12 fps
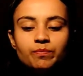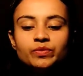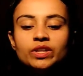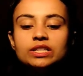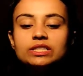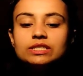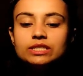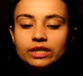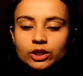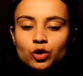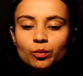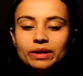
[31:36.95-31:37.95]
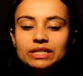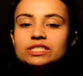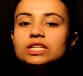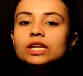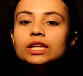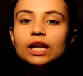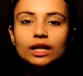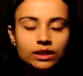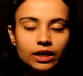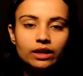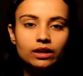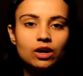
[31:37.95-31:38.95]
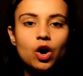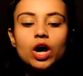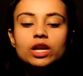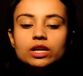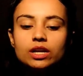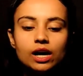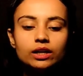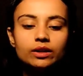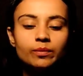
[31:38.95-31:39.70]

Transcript: 0 means nothing or none.